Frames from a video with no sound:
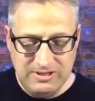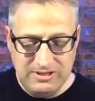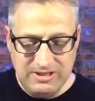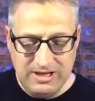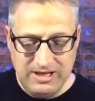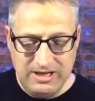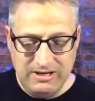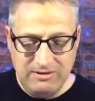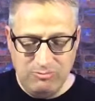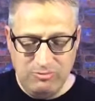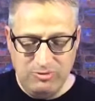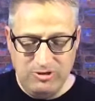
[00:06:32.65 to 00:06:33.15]

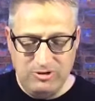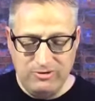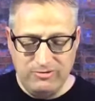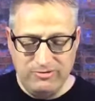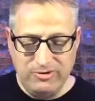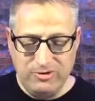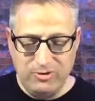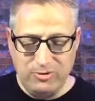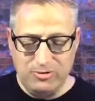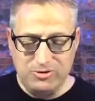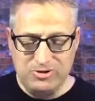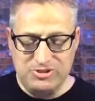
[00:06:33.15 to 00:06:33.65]
and we know the
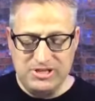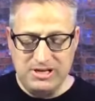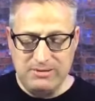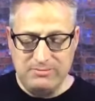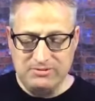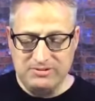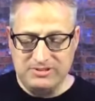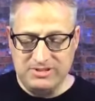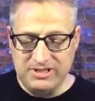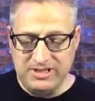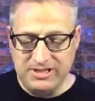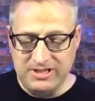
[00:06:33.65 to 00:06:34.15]
Lord's able
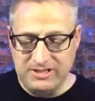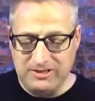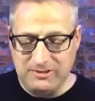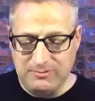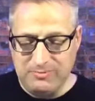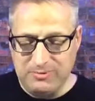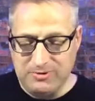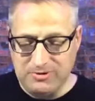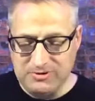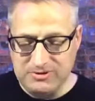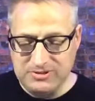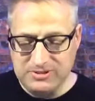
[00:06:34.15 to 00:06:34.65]
to
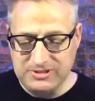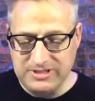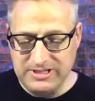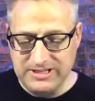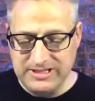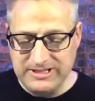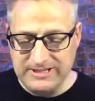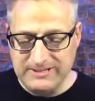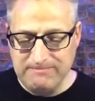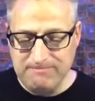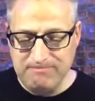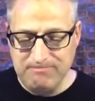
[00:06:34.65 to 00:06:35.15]
help her
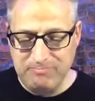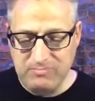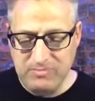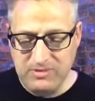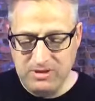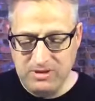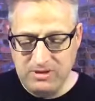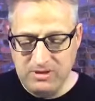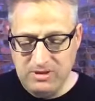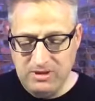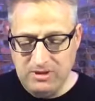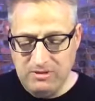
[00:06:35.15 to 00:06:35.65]
today.
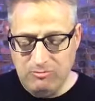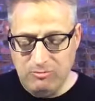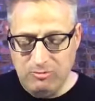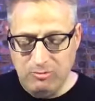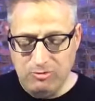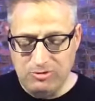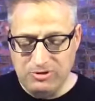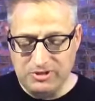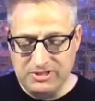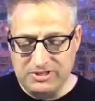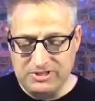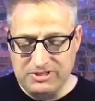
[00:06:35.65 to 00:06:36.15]
We
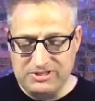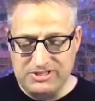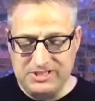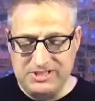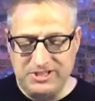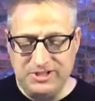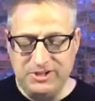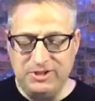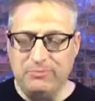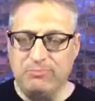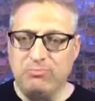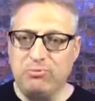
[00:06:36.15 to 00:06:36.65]
want to
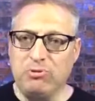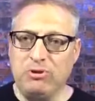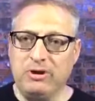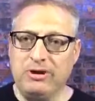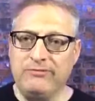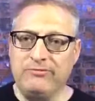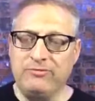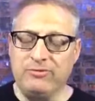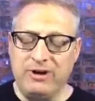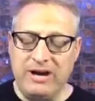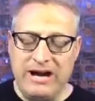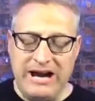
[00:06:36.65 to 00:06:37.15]
continue to pray
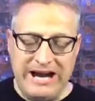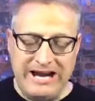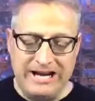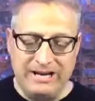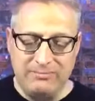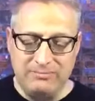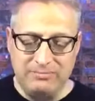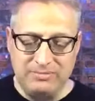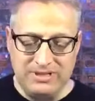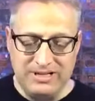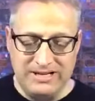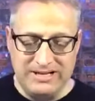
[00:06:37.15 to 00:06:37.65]
for
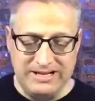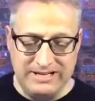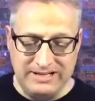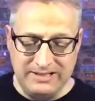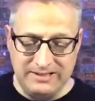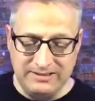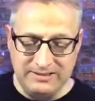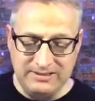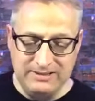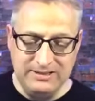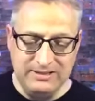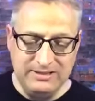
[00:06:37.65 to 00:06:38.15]
Adam
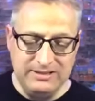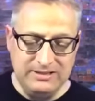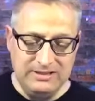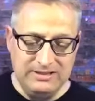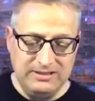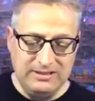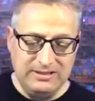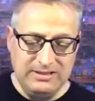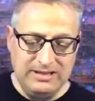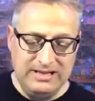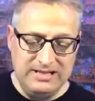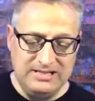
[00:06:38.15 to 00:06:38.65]
Lane.
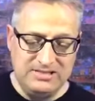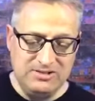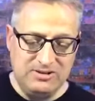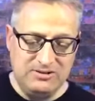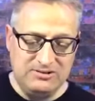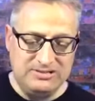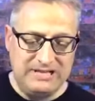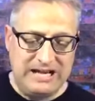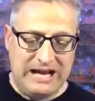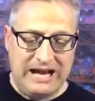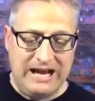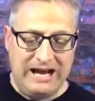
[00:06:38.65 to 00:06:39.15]
He's
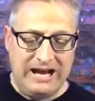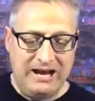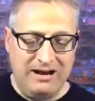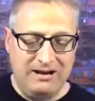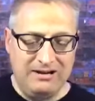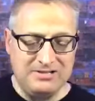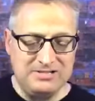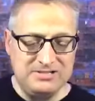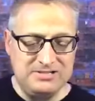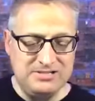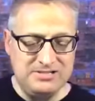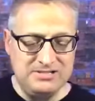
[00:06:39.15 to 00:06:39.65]
on
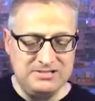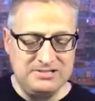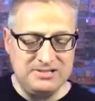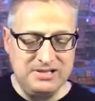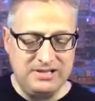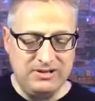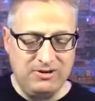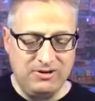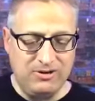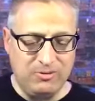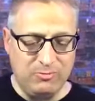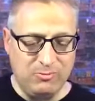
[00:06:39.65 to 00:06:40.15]
dialysis and
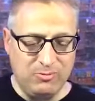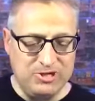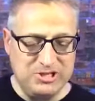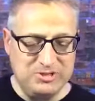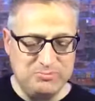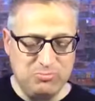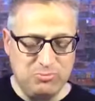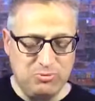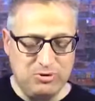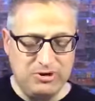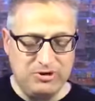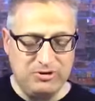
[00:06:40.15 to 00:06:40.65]
on a
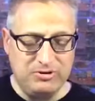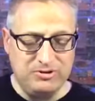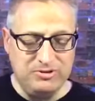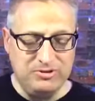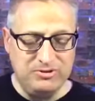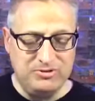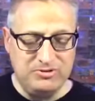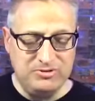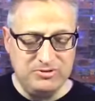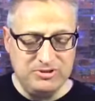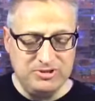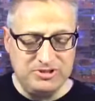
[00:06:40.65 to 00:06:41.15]
respirator due
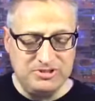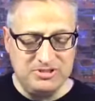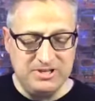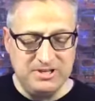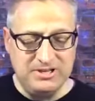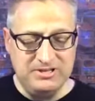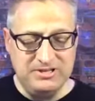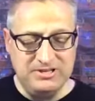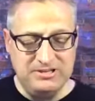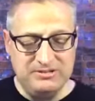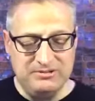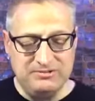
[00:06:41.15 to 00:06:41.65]
to a
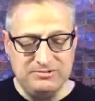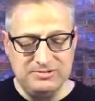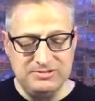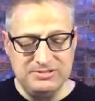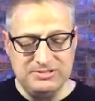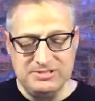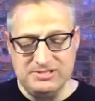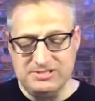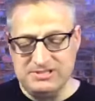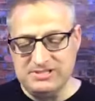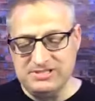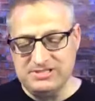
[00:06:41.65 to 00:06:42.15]
sudden illness.
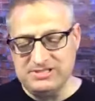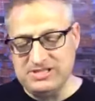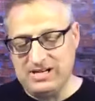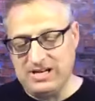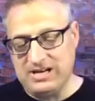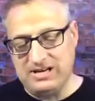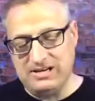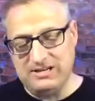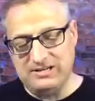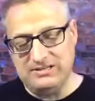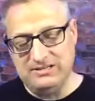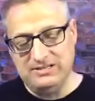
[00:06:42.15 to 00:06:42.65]
This is
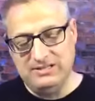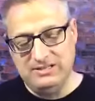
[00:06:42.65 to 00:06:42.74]
not